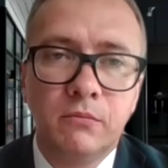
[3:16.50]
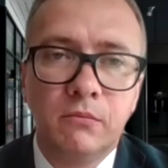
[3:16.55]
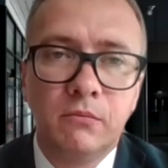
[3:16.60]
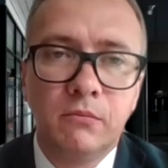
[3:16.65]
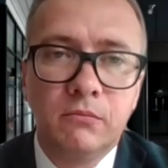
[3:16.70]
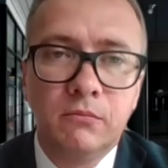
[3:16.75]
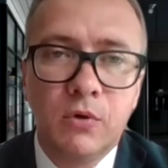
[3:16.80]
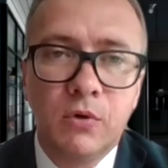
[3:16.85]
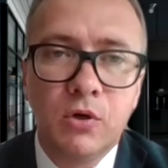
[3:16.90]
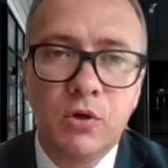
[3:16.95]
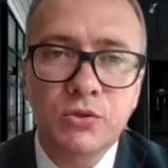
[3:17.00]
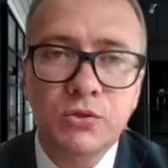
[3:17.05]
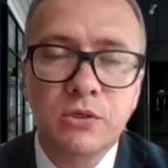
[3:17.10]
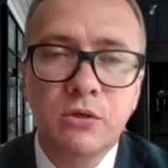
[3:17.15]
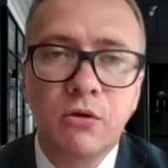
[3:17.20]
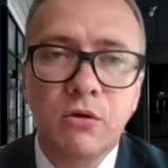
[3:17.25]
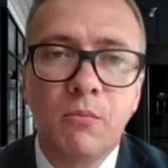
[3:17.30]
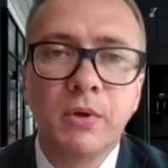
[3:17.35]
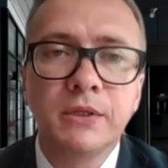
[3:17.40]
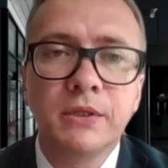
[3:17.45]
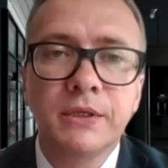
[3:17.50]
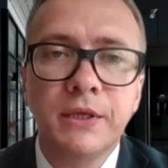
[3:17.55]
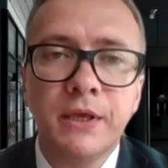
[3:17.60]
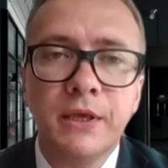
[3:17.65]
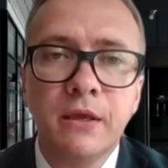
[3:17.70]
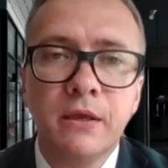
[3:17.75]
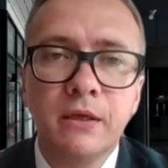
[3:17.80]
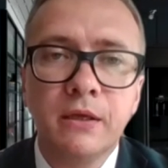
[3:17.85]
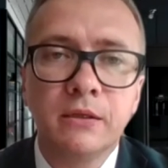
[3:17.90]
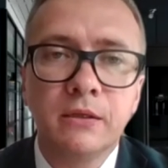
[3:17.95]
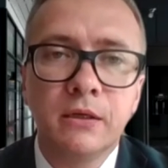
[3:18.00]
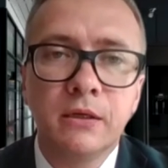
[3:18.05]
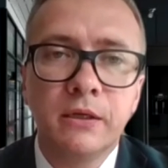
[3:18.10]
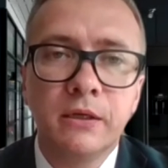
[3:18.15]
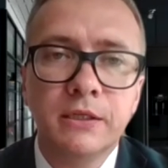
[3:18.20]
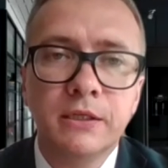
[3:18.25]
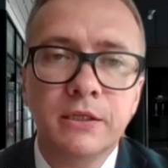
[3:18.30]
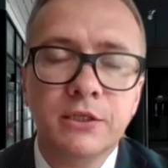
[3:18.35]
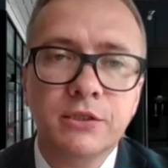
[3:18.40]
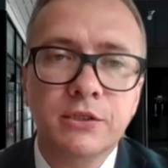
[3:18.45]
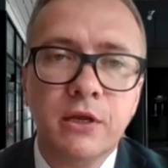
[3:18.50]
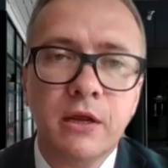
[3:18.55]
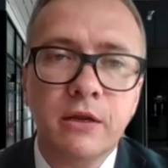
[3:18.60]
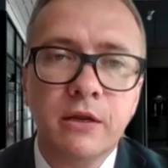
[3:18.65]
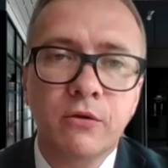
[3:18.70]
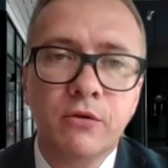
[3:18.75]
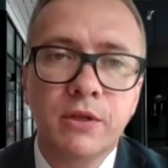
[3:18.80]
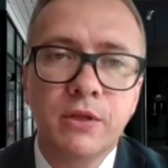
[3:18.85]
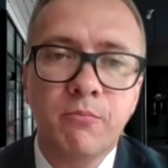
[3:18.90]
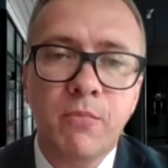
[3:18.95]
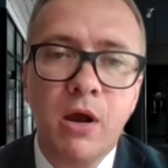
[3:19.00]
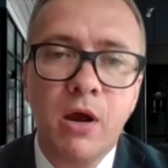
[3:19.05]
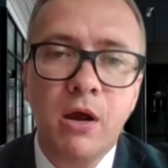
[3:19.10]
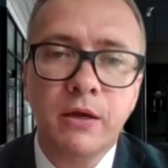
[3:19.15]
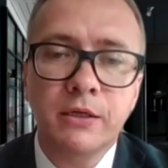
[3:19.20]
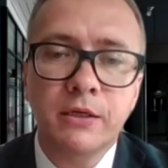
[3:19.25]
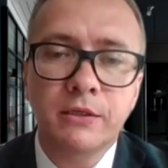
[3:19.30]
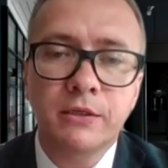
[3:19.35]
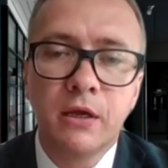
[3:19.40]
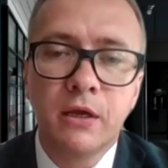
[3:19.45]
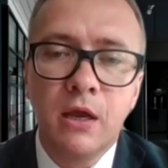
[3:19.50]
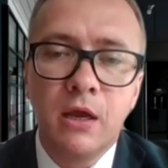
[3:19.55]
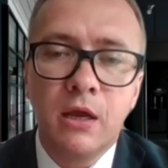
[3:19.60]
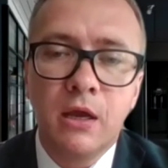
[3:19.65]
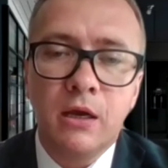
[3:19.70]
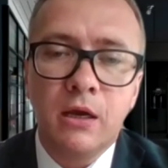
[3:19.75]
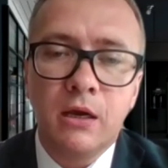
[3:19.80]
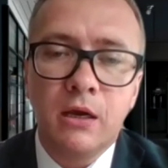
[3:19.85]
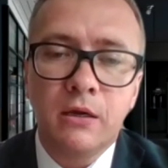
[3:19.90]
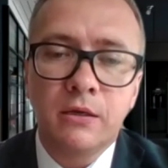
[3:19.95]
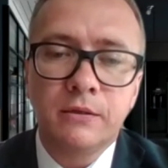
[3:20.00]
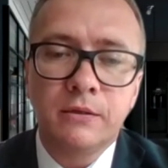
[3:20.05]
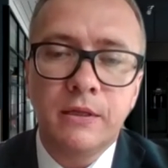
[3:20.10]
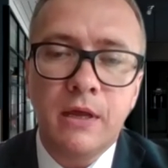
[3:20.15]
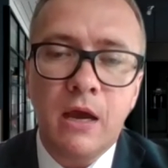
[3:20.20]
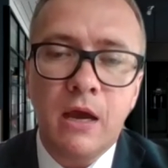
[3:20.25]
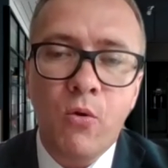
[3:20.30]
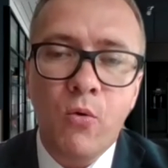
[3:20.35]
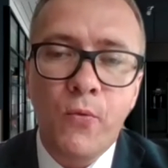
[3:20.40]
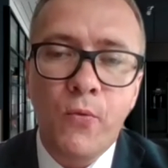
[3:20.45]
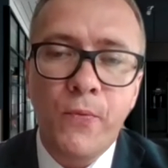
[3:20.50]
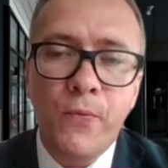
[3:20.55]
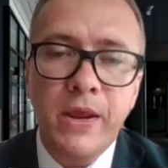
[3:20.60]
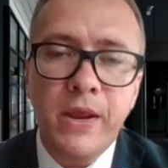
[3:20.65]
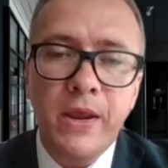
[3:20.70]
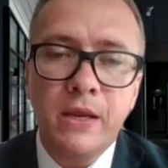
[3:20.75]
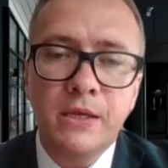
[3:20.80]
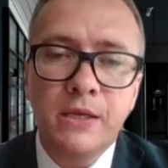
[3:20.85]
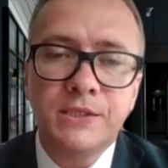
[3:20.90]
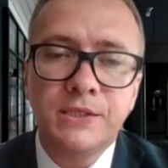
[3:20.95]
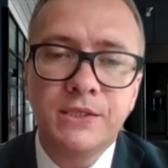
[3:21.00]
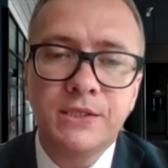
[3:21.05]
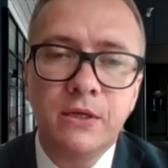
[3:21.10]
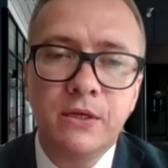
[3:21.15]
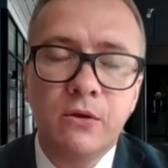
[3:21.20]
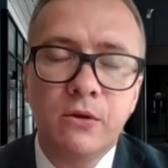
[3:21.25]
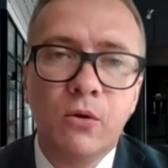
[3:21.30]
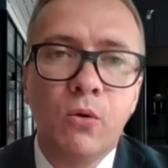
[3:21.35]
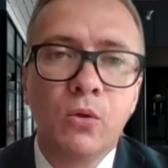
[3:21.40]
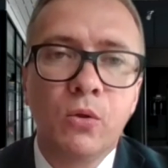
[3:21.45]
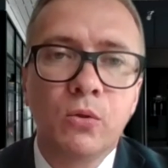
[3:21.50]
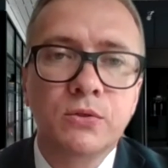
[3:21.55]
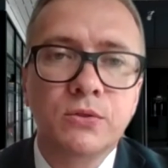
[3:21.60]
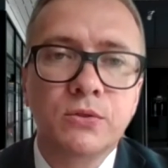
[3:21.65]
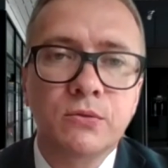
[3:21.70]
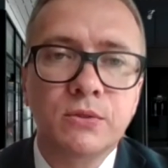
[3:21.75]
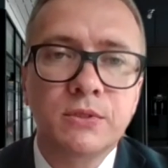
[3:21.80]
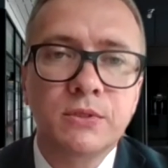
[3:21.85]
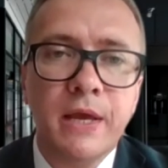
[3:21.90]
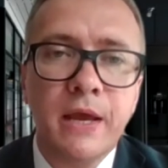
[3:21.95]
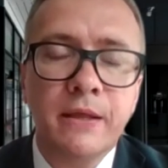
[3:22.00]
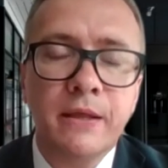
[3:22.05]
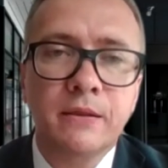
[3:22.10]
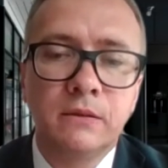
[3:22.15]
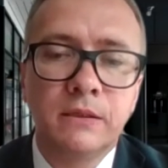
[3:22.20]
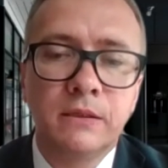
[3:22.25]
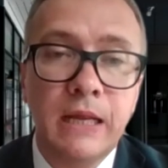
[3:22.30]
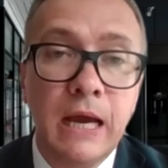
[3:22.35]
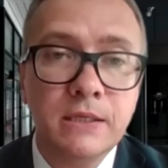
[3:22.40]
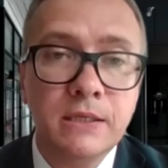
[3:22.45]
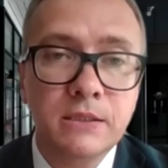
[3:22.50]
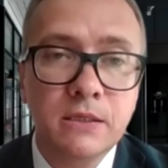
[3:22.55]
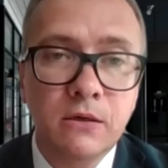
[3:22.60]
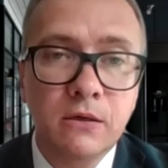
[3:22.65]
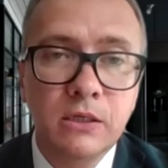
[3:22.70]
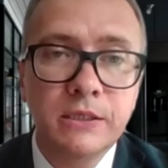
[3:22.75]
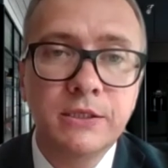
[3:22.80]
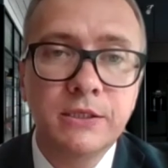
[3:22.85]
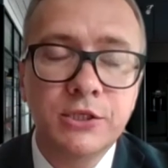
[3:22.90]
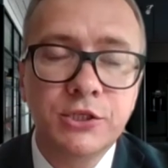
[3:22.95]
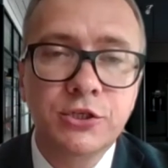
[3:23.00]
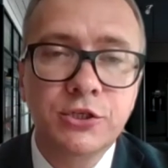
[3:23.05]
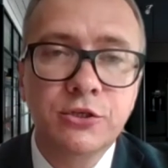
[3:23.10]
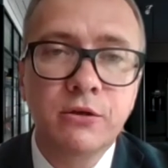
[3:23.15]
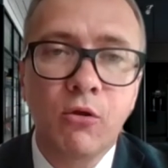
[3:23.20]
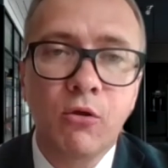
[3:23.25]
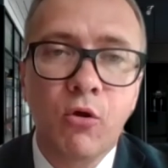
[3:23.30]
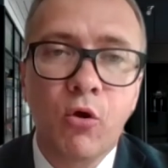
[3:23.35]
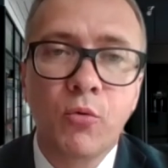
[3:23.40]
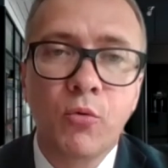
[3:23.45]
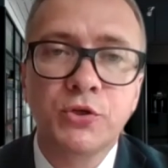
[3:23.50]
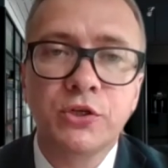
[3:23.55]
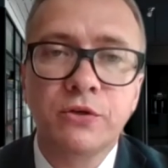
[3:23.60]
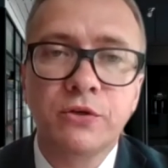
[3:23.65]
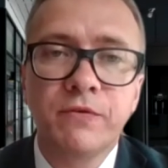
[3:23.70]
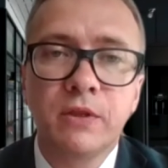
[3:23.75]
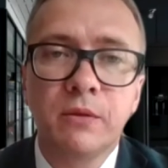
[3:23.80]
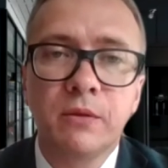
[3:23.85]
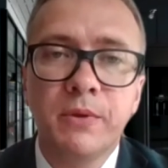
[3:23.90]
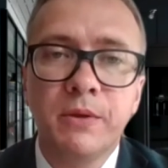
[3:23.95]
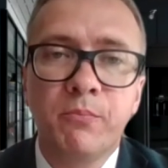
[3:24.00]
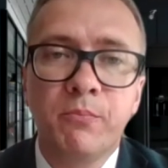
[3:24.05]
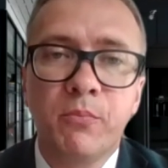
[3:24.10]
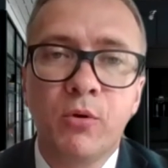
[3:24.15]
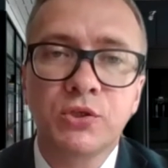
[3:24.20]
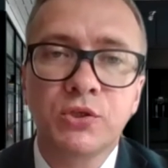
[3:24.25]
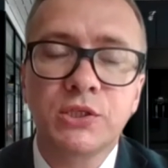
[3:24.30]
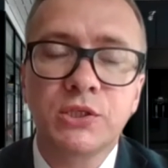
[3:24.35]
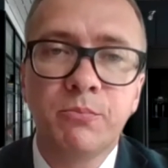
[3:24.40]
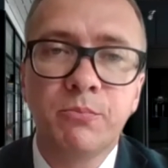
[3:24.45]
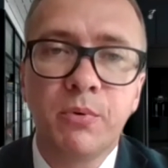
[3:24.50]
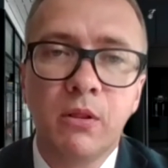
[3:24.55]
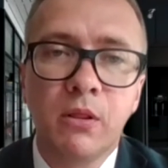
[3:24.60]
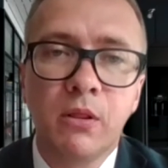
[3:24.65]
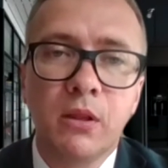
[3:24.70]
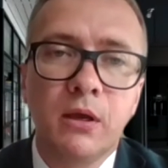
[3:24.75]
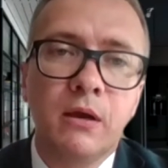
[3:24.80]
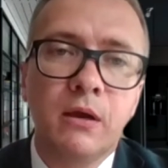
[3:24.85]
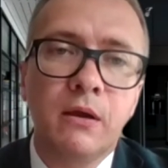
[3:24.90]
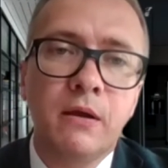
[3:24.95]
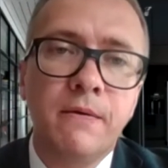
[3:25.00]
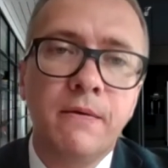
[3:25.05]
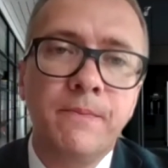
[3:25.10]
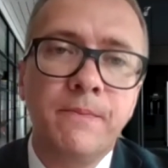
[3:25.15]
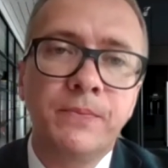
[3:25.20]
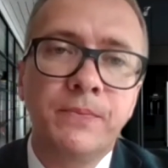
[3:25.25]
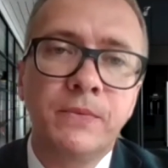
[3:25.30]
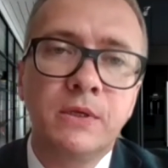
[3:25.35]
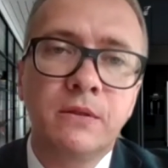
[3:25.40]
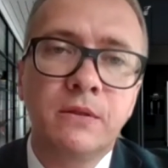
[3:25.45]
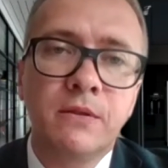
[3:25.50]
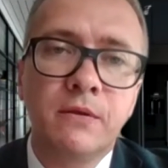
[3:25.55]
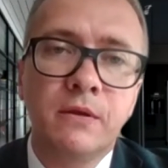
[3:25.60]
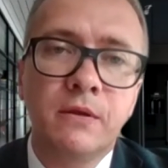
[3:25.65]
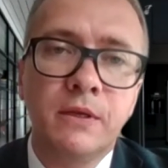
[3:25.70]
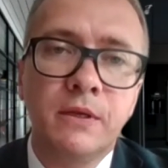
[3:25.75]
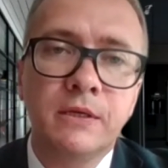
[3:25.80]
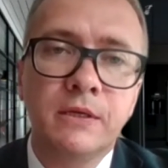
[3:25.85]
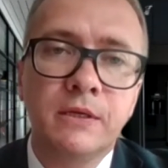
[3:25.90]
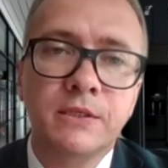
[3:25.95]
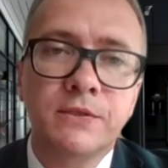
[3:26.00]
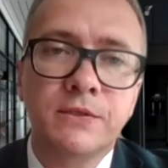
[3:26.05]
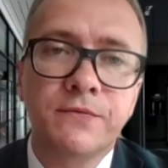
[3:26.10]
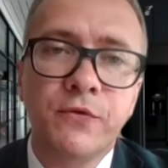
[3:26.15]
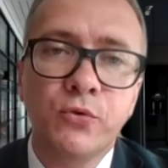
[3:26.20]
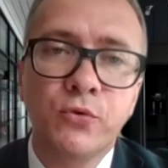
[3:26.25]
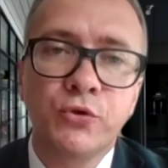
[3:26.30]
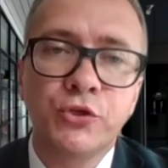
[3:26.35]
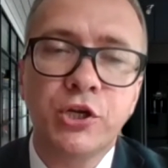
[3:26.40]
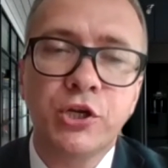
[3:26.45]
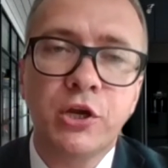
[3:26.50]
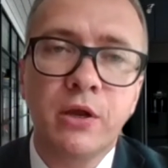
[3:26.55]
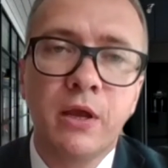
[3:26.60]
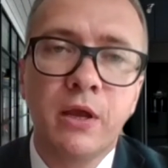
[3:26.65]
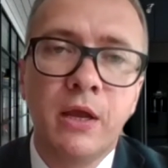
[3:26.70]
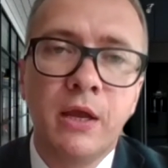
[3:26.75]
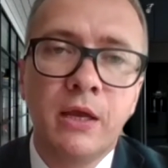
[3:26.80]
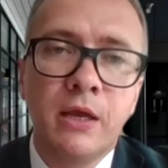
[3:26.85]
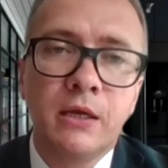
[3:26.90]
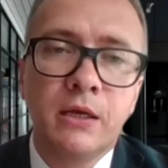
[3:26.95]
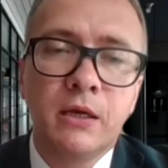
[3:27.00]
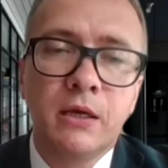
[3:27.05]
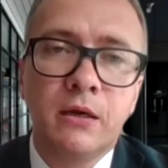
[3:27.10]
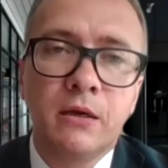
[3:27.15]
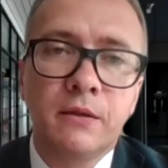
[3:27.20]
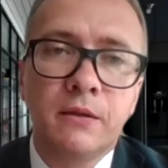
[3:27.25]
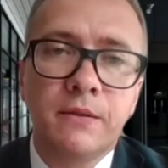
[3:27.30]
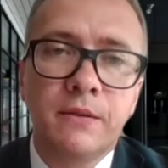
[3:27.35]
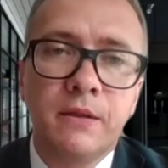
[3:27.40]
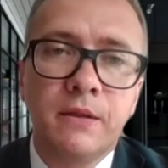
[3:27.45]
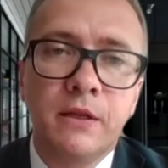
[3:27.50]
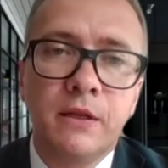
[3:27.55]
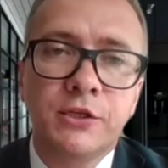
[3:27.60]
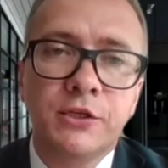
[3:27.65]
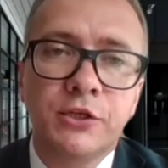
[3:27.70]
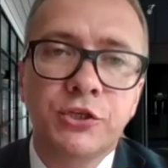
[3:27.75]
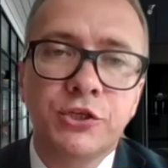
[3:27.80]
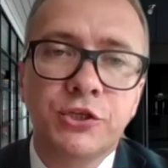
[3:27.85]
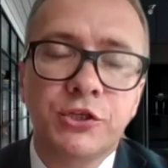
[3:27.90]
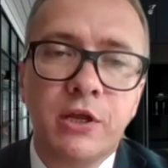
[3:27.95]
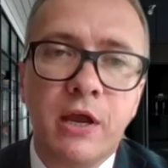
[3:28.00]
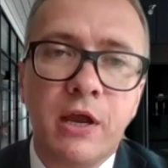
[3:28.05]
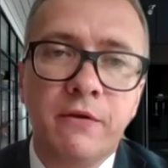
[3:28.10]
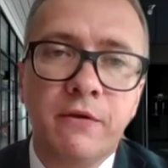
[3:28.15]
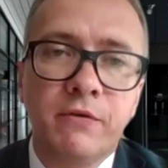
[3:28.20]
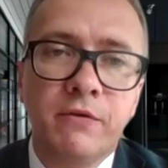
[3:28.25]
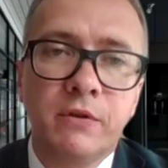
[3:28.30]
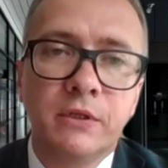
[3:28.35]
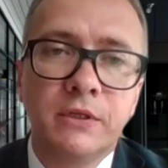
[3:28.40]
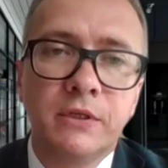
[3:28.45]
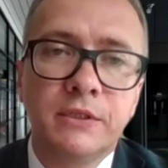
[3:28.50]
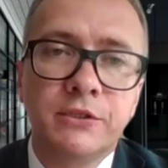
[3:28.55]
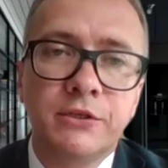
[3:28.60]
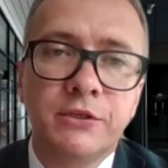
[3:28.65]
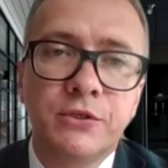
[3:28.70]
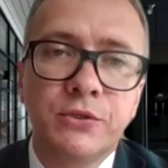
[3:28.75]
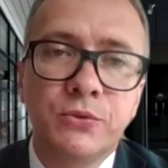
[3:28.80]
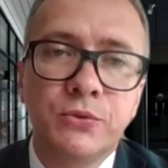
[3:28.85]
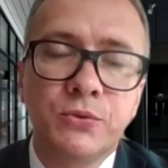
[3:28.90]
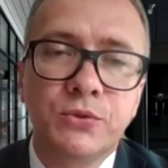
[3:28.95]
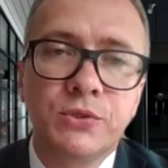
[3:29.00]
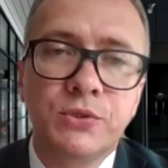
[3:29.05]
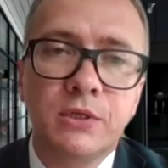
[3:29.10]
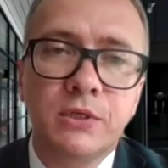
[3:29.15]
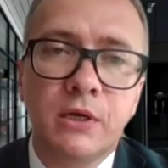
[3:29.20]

most common here in Liechtenstein on the market. Now we see also that another additional option will be possible in the nearest future. Liechtenstein will introduce